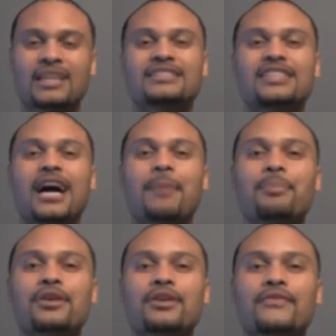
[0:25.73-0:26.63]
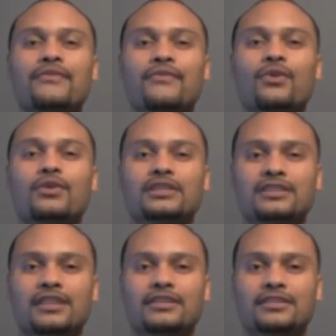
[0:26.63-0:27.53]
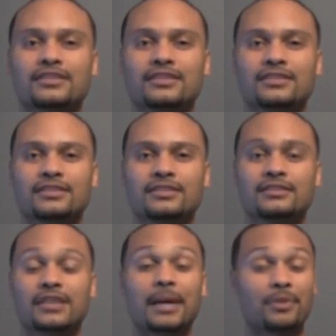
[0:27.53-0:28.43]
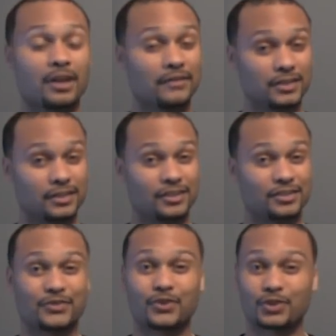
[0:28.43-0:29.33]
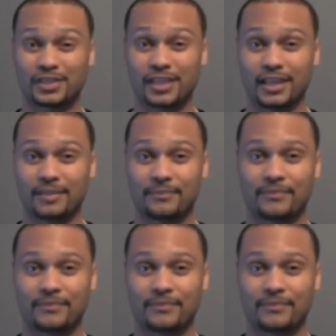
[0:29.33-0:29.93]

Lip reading: Topic of discussion for today.